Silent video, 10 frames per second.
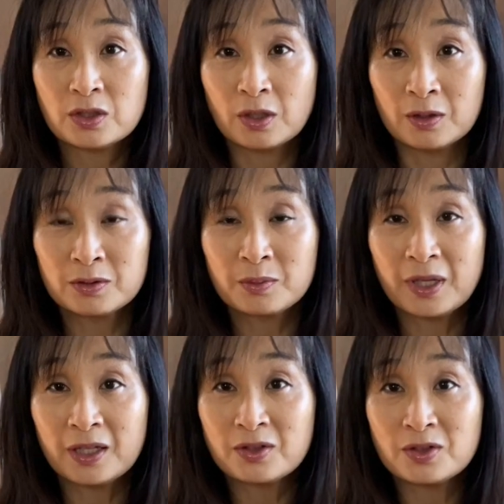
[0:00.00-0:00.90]
all the
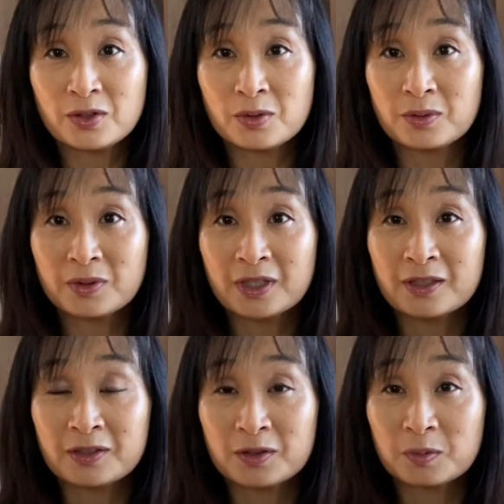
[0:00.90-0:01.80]
way to a
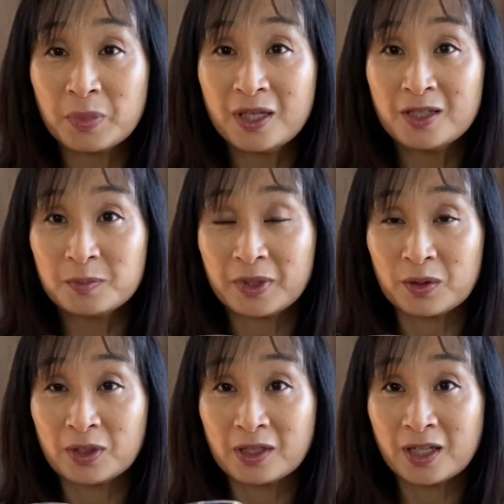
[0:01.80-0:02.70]
little pea
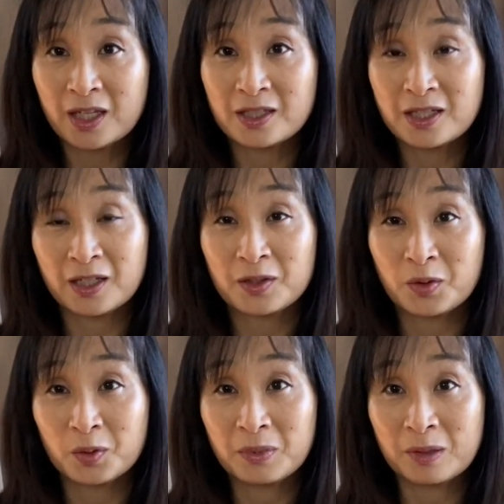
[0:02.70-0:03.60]
sprout and they can take it
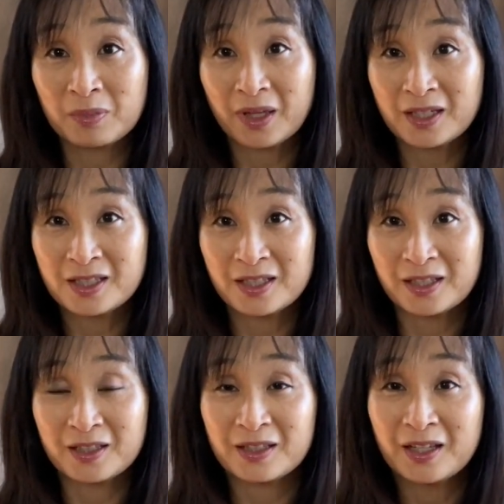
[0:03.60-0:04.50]
home and plant it
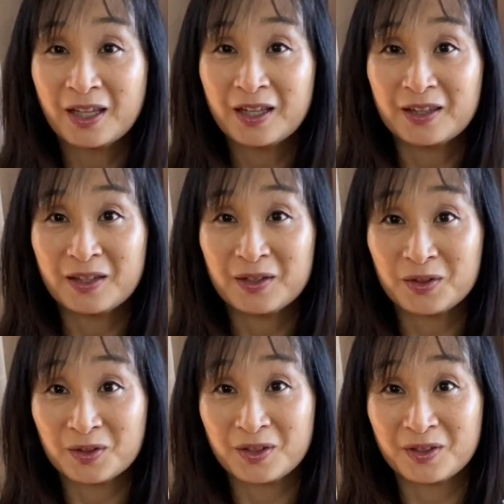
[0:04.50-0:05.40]
in
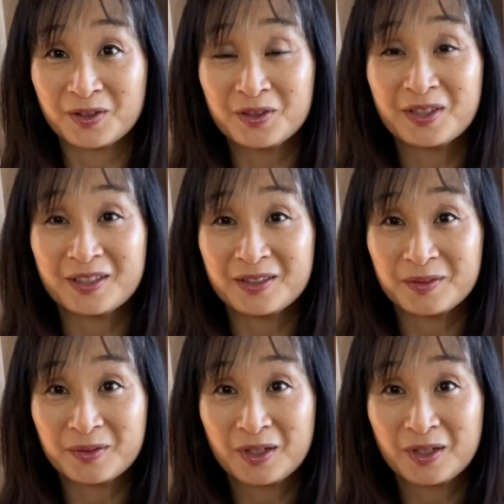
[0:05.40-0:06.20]
their garden.